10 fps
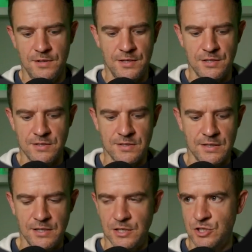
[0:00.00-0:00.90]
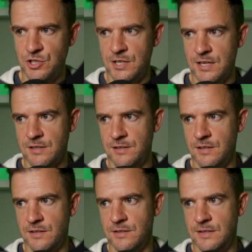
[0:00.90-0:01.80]
Let's say check
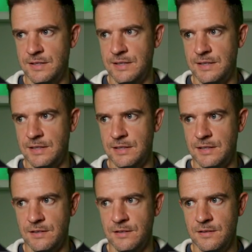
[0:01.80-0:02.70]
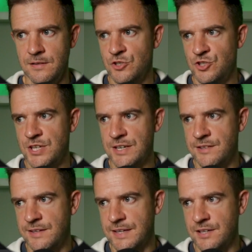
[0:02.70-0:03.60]
that
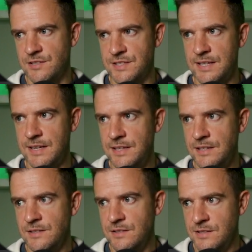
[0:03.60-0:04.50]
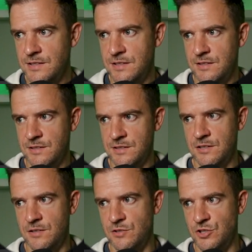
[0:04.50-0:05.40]
it contains a
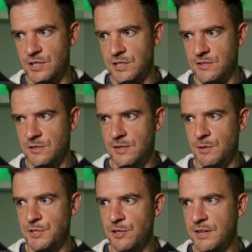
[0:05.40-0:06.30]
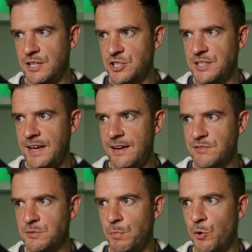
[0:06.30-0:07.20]
certain JSON. Now, we don't actually have
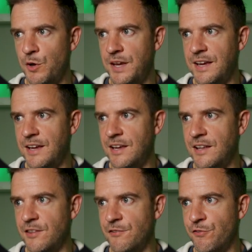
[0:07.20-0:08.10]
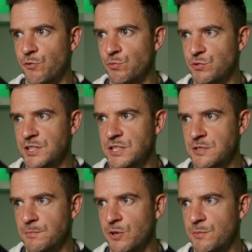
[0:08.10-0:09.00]
to put in the full
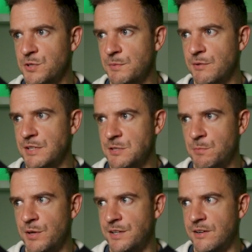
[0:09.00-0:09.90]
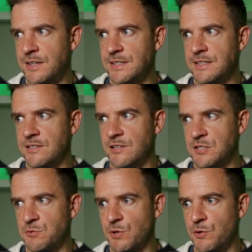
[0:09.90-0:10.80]
JSON blob, so we don't need to put in ID,
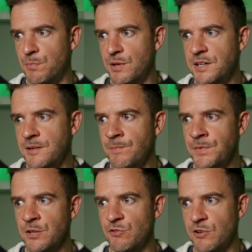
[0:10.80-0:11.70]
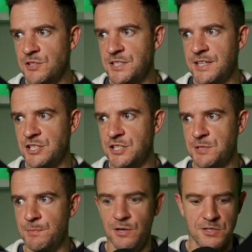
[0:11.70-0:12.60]
title, and complete. Karate is actually
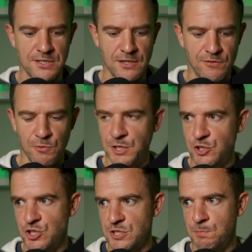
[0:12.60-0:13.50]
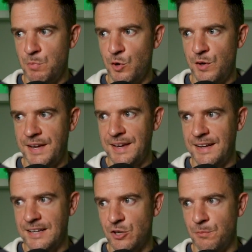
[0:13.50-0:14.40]
smart enough that we could just put
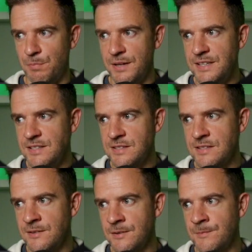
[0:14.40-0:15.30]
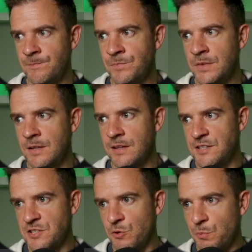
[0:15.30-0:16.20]
in complete,
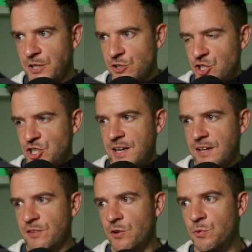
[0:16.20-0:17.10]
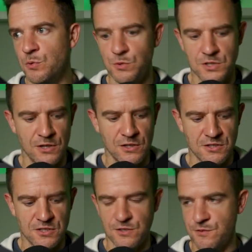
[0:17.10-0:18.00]
so that we could check that all
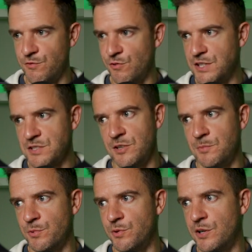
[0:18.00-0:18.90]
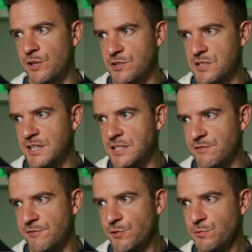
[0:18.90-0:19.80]
tasks, for example, are set to
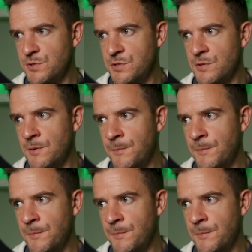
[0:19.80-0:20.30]
false.